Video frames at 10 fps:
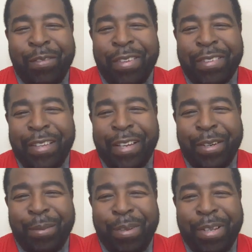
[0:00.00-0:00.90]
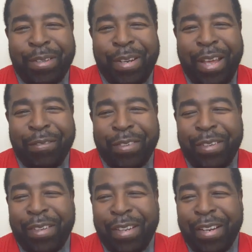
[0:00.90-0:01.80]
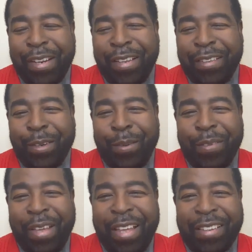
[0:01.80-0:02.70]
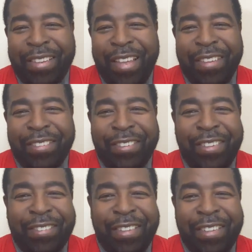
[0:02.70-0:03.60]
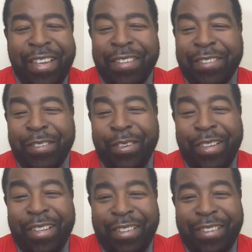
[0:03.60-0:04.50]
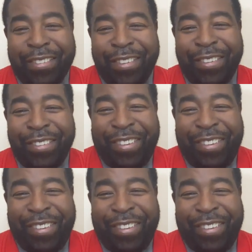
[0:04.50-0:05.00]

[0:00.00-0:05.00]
me a second opinion after he told me I had cancer? And he said, yes, and you're ugly too.